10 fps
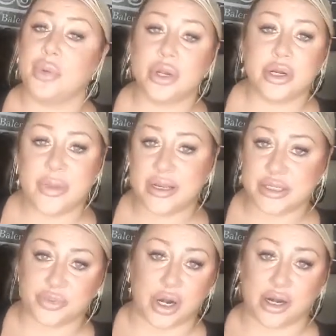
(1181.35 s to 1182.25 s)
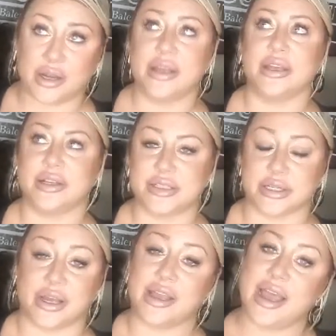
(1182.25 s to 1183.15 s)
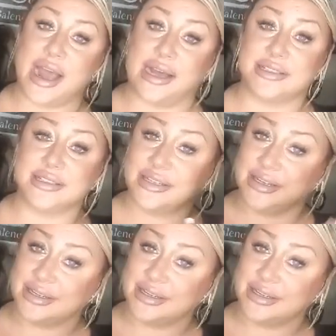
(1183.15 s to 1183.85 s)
put your man to work. He'll do it. Ask